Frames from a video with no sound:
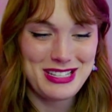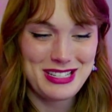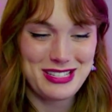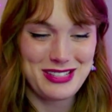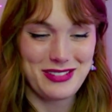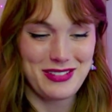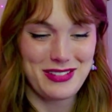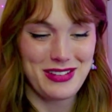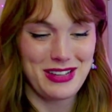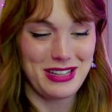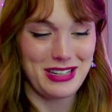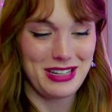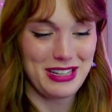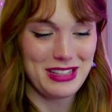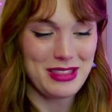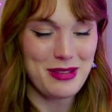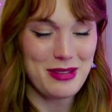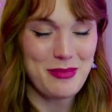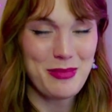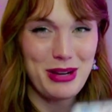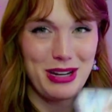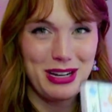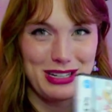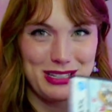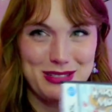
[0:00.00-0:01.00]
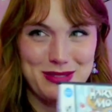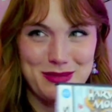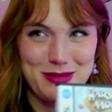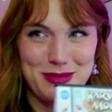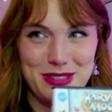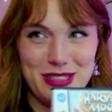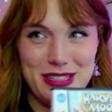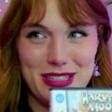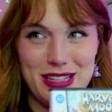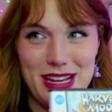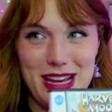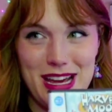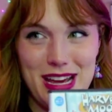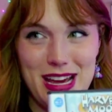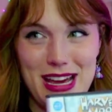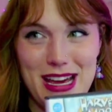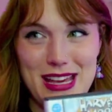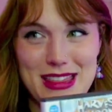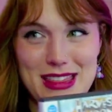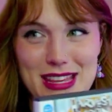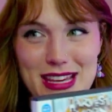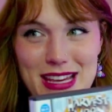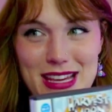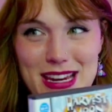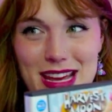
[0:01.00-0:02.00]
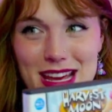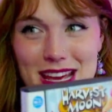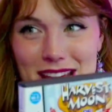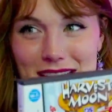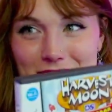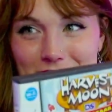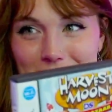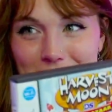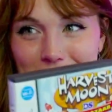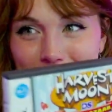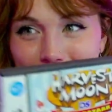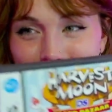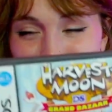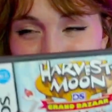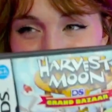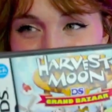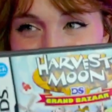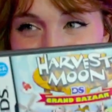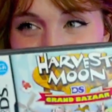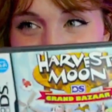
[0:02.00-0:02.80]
So I got the boxed one, and then I had